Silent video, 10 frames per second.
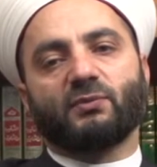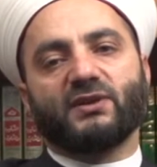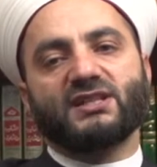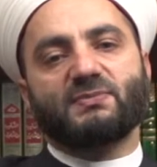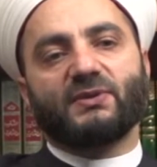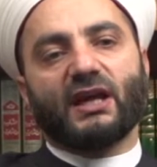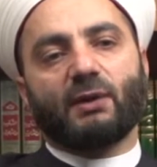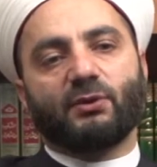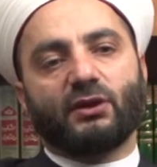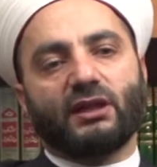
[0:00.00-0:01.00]
peace be
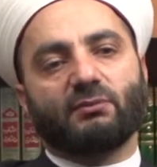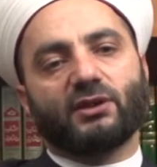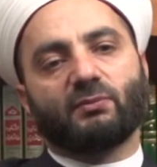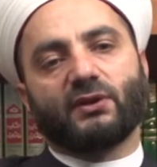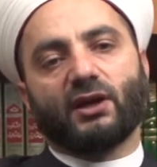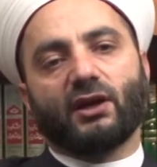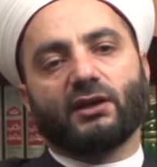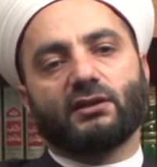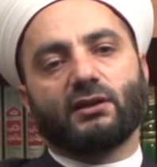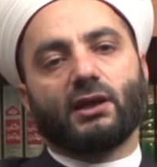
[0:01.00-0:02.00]
upon him,
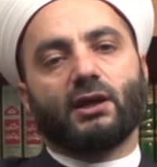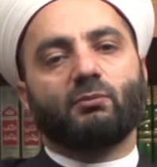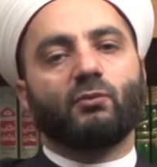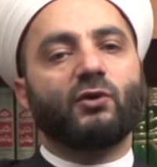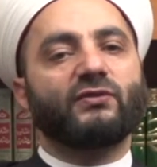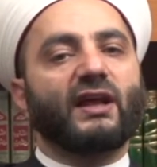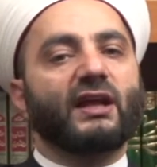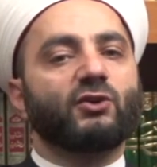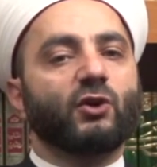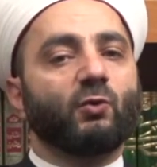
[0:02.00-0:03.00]
replied, more
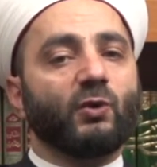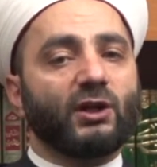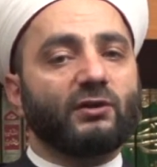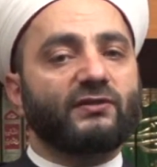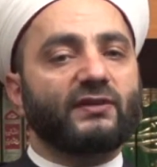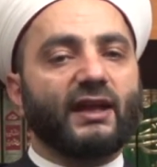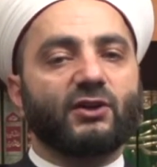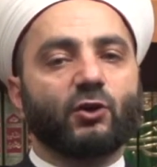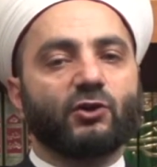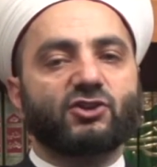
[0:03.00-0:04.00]
than your wealth and
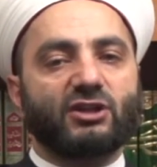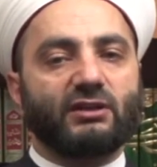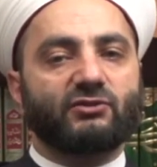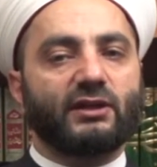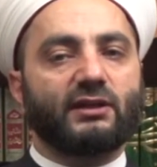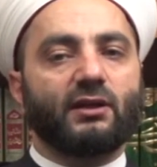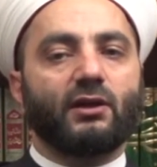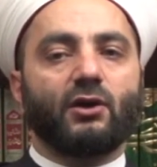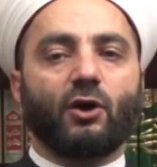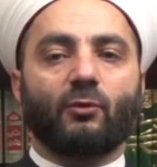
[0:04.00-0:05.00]
your children.
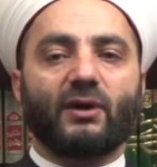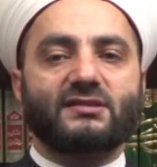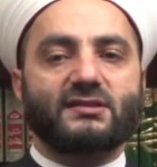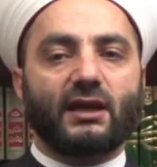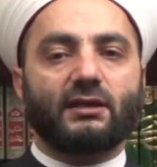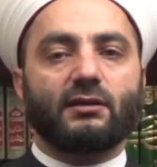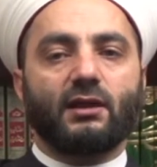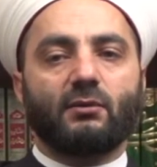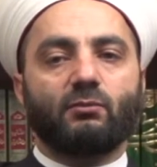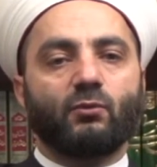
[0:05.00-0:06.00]
Umar said,
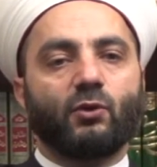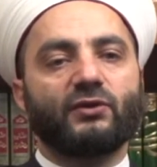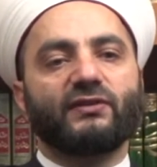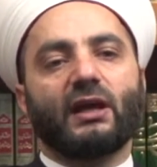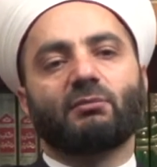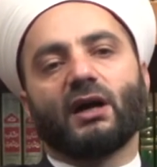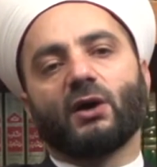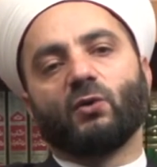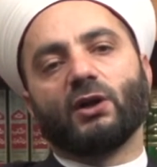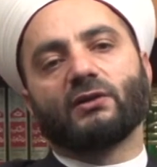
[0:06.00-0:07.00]
more than my
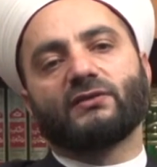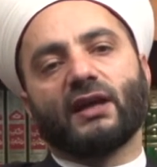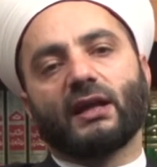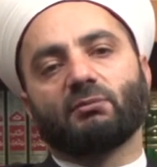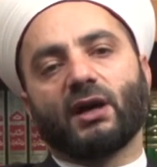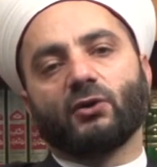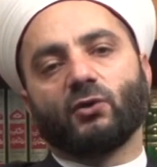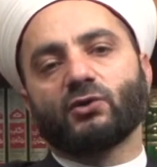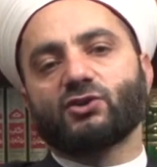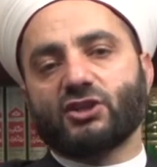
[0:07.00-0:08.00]
wealth and my
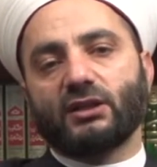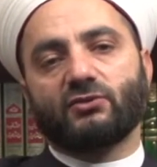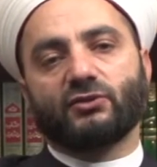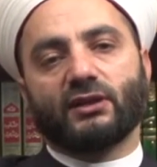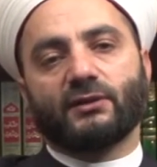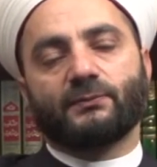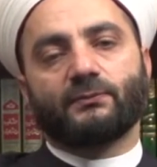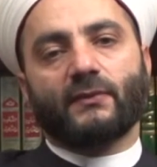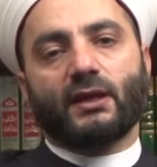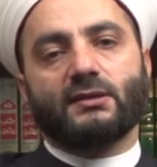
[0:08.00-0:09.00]
own children.
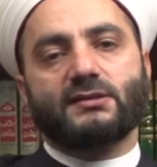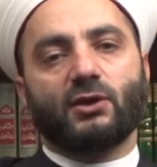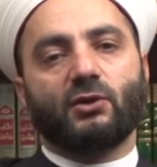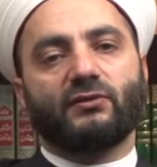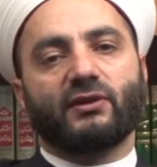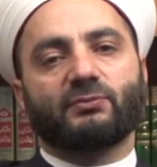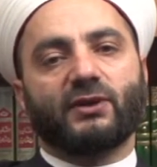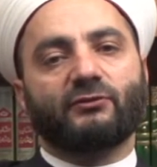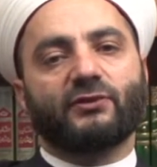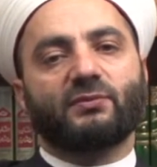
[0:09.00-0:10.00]
So the
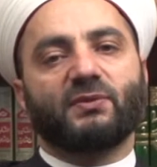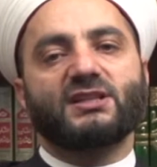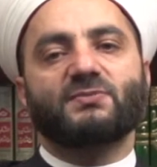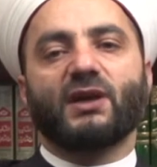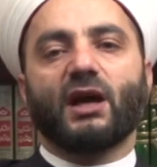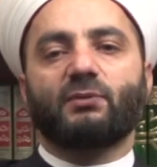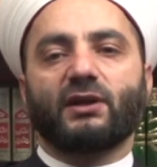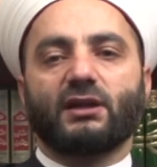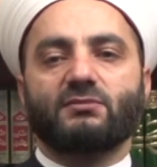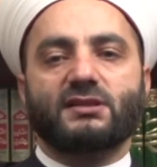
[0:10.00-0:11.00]
Prophet, peace be upon
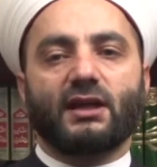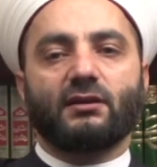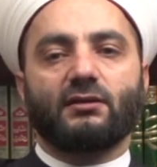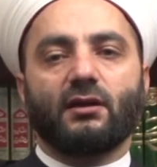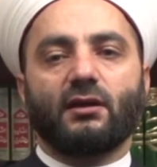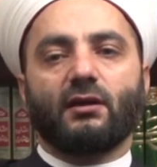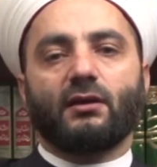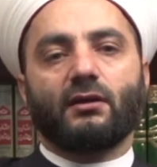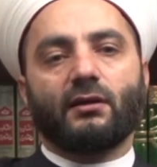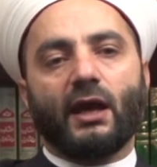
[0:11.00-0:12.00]
him, said,
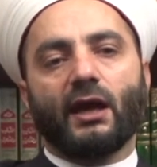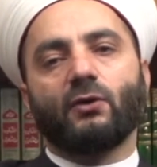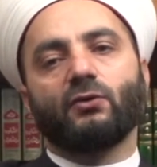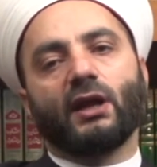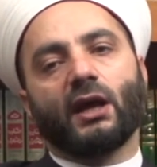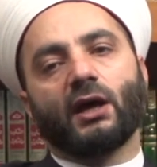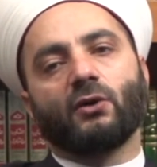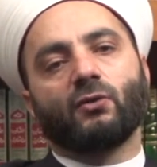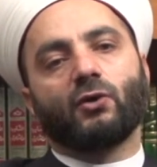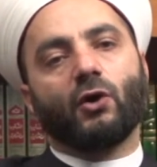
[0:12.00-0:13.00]
now,
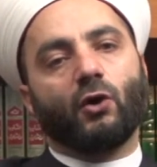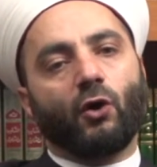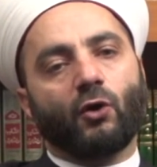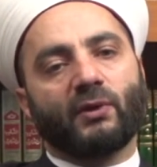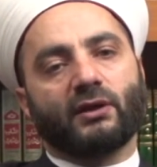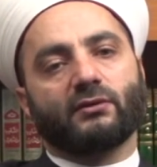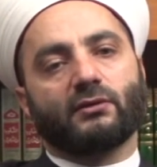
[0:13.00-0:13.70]
now, O Umar,